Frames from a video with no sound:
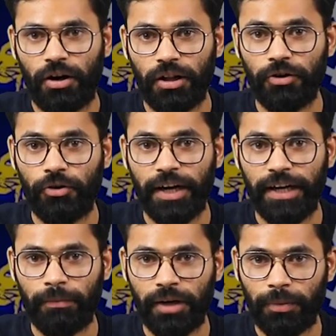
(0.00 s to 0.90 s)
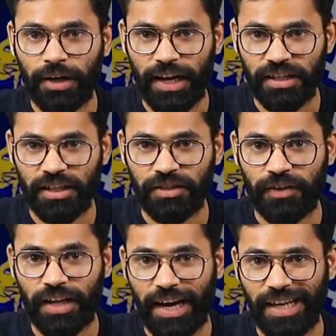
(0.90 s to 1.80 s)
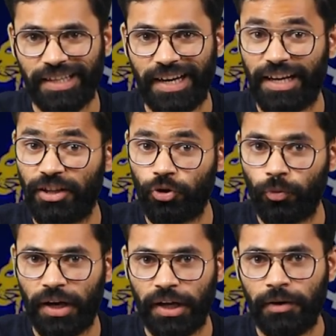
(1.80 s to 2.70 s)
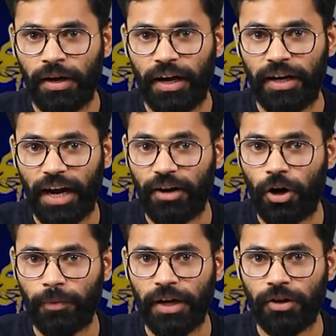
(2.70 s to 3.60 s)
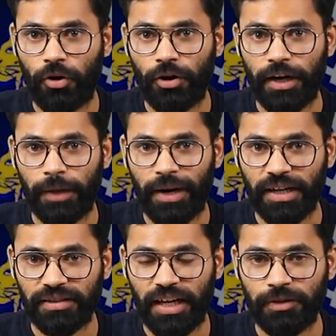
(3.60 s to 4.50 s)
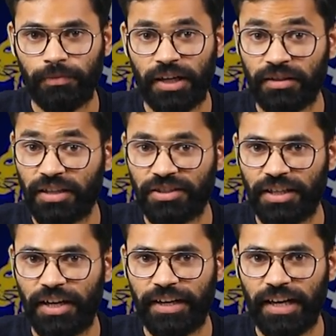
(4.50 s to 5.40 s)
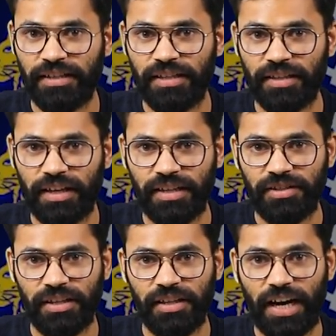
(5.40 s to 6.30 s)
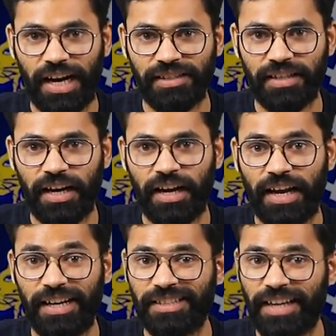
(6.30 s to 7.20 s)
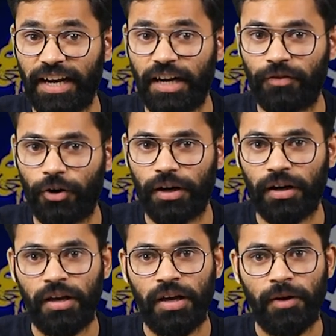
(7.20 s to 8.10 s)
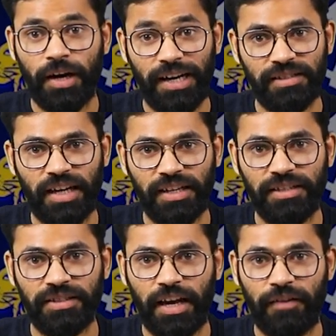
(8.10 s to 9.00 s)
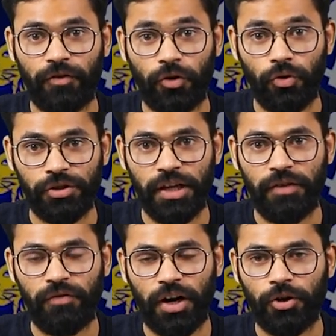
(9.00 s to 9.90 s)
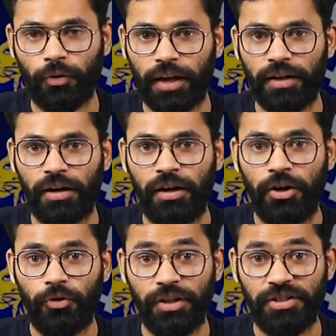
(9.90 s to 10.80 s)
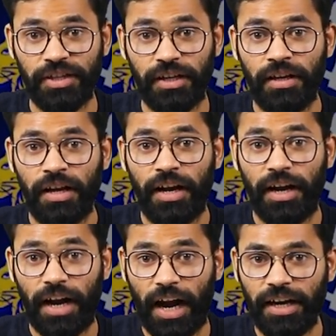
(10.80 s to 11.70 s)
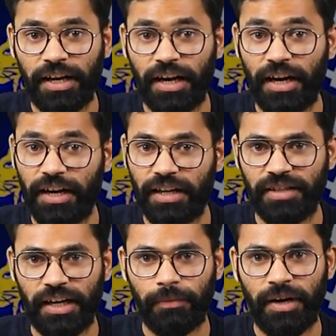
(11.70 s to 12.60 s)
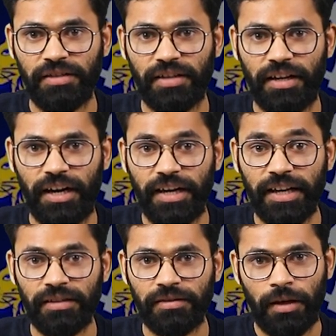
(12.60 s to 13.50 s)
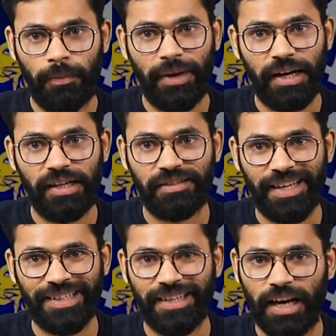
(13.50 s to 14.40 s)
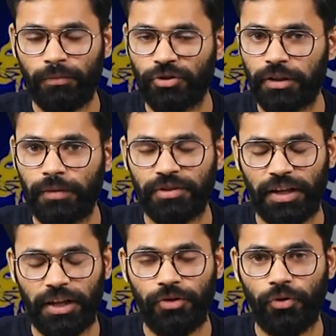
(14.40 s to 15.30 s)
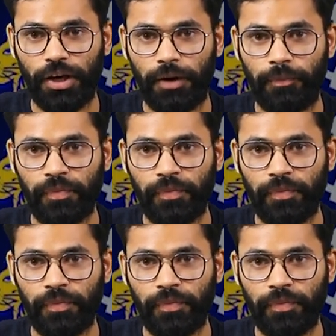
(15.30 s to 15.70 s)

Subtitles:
Although he developed connections with ISI in Dubai, it cannot be ignored that Pakistan's bloodthirsty intelligence agency ISI and its cannon fodder Khalistanis have closely worked together to instill anti-Indian sentiments in Indians, mainly Sikhs and Muslims in the UK.